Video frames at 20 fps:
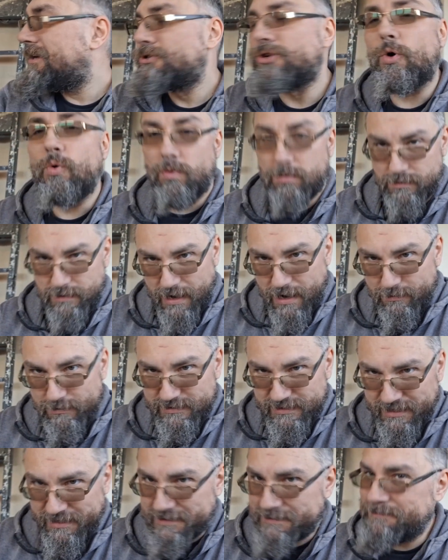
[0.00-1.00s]
So I was
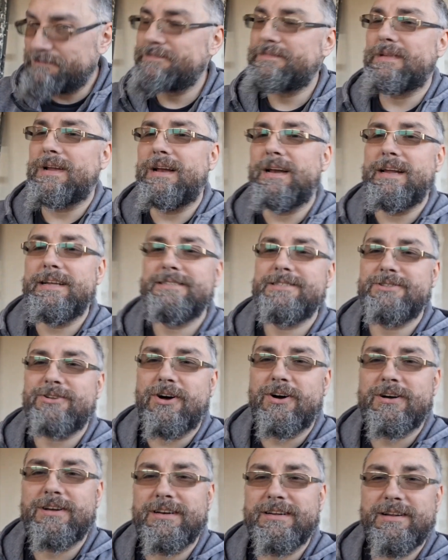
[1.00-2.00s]
saying, let's
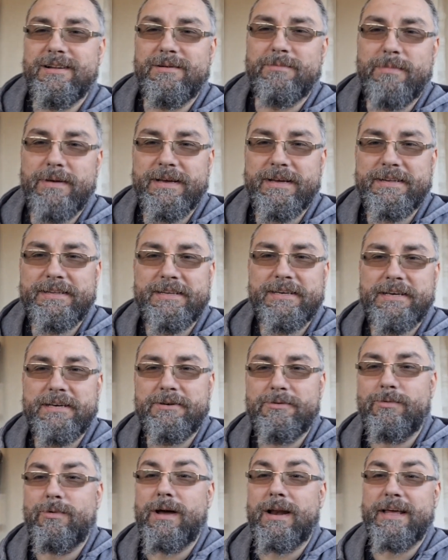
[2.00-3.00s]
talk a little bit
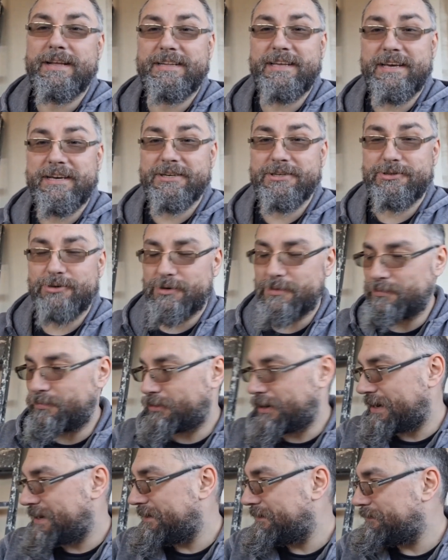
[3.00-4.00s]
while I take a short
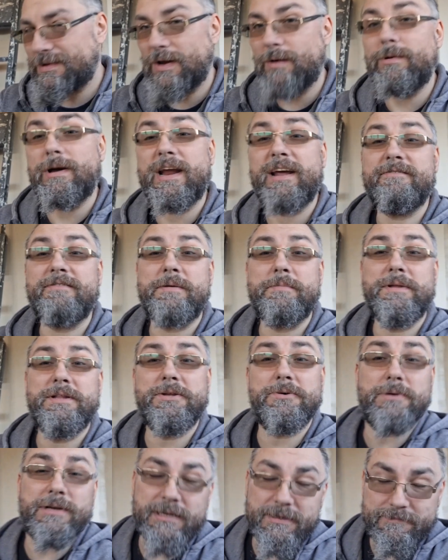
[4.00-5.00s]
break. What have I been
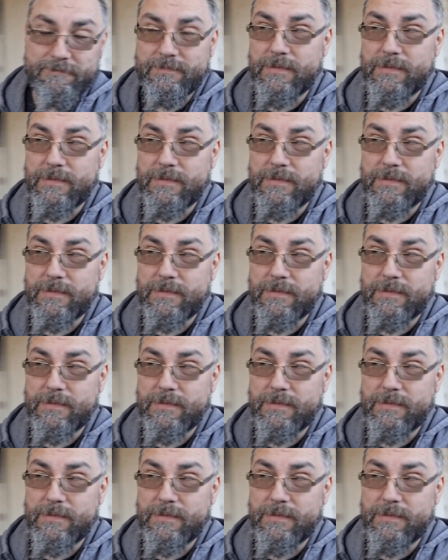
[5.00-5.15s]
doing?